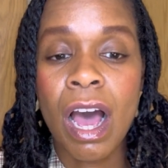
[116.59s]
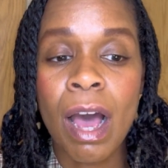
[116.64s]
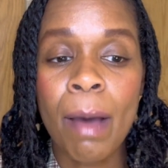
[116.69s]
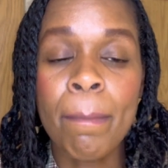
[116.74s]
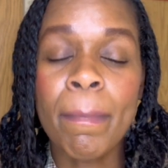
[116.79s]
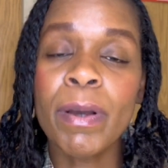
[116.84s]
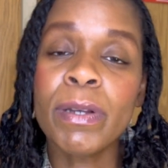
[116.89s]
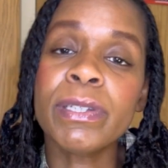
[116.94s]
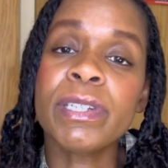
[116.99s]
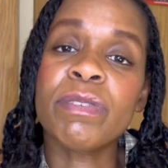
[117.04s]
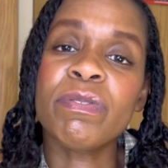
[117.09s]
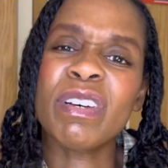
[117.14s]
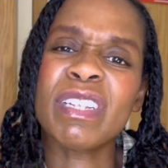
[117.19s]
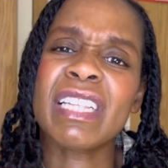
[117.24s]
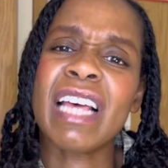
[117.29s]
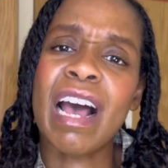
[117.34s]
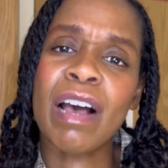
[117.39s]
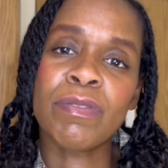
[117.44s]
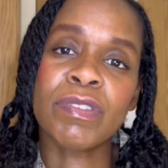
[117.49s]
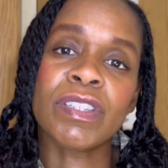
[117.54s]
Most of us
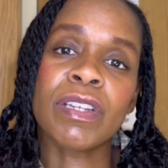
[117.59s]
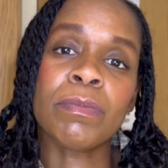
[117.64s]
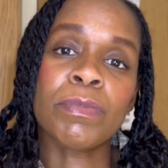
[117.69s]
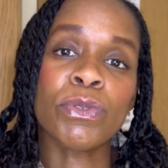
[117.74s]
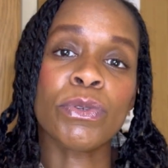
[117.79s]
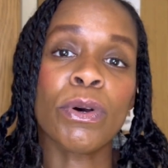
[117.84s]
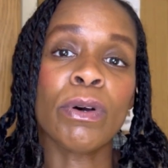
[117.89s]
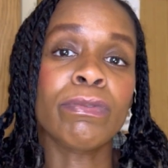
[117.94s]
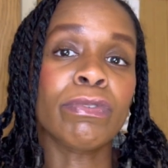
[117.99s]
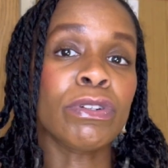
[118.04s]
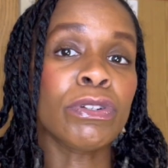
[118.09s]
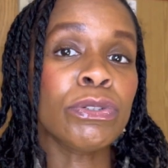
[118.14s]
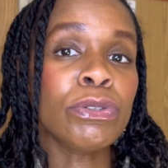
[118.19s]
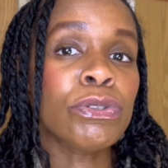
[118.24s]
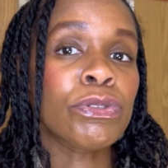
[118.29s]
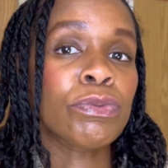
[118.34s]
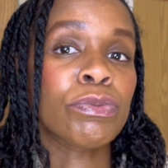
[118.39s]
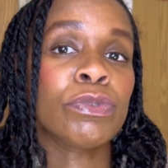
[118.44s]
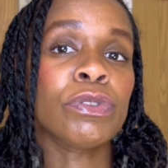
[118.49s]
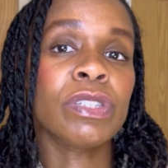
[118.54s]
have some sort of
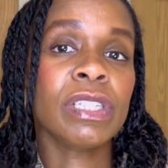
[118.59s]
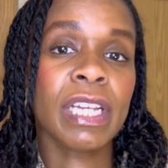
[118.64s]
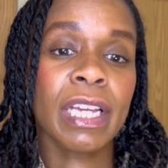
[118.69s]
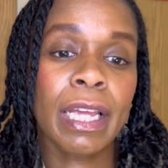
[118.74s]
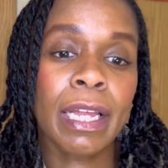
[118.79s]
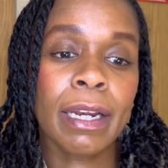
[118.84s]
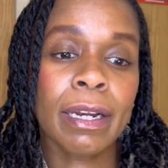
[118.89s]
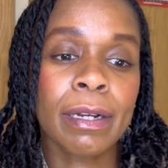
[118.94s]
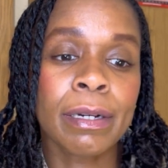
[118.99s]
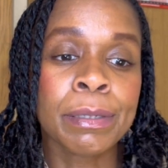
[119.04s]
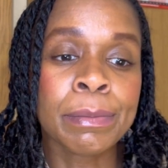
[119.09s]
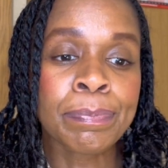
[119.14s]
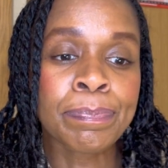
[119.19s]
loose routine.